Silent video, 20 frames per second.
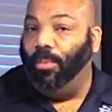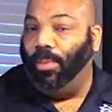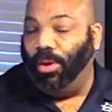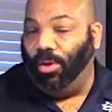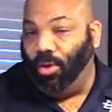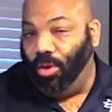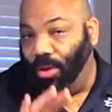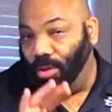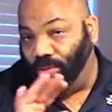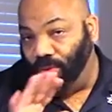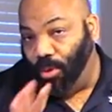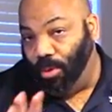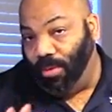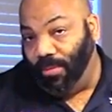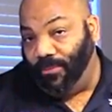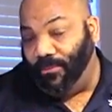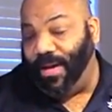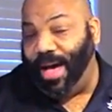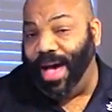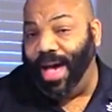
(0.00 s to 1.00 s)
We're going to do a
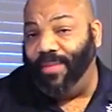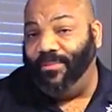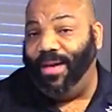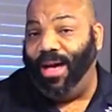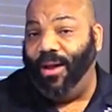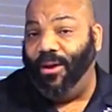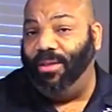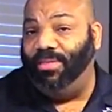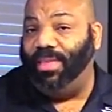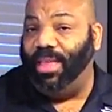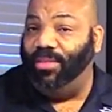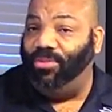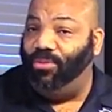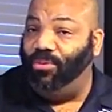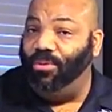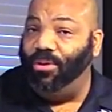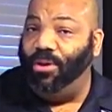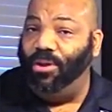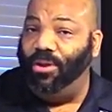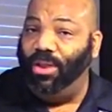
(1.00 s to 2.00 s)
total of 5 hours at
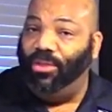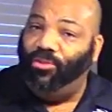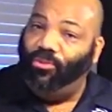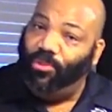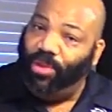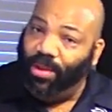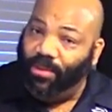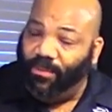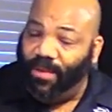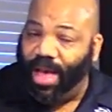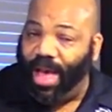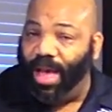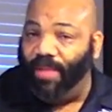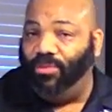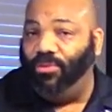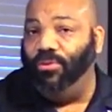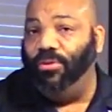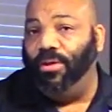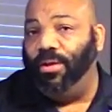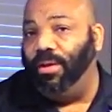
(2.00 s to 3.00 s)
225,
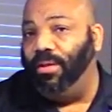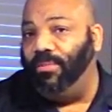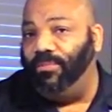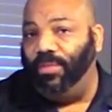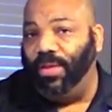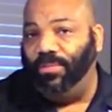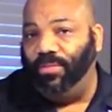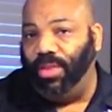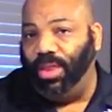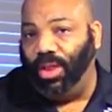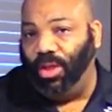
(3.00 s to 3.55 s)
250